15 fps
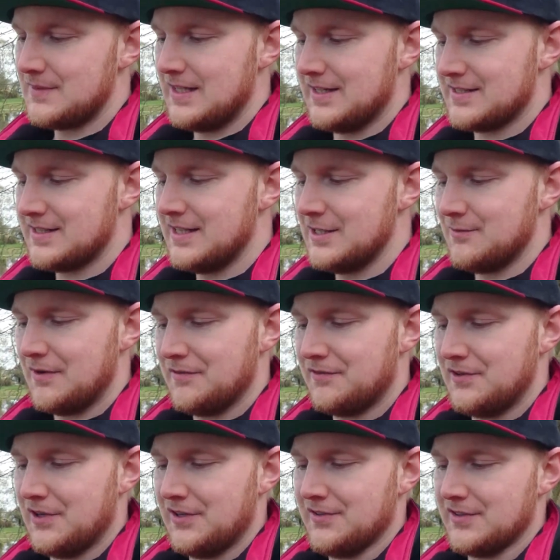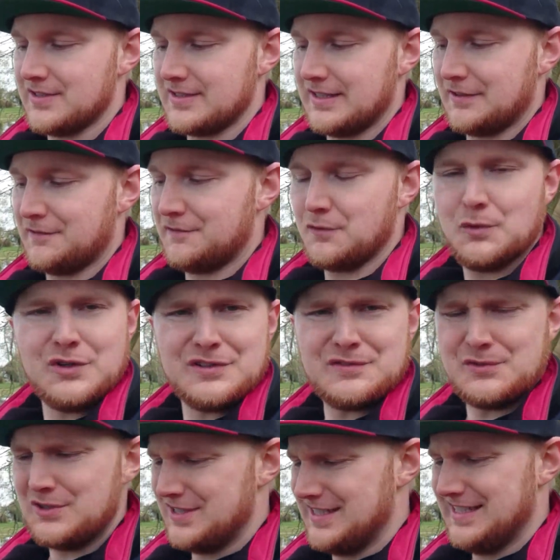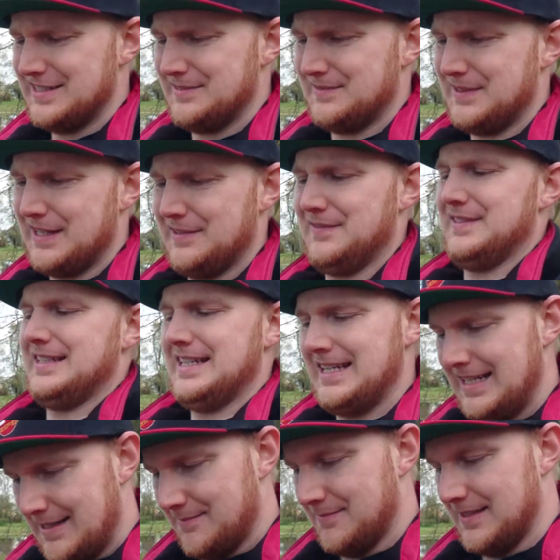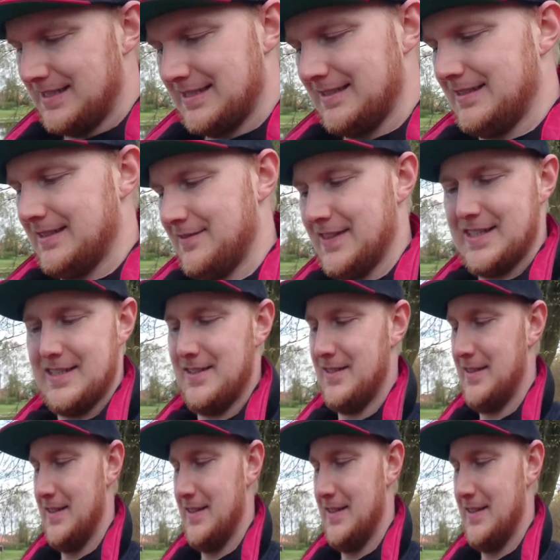I started around 300, so like 465. Damn, that's a lot of XL.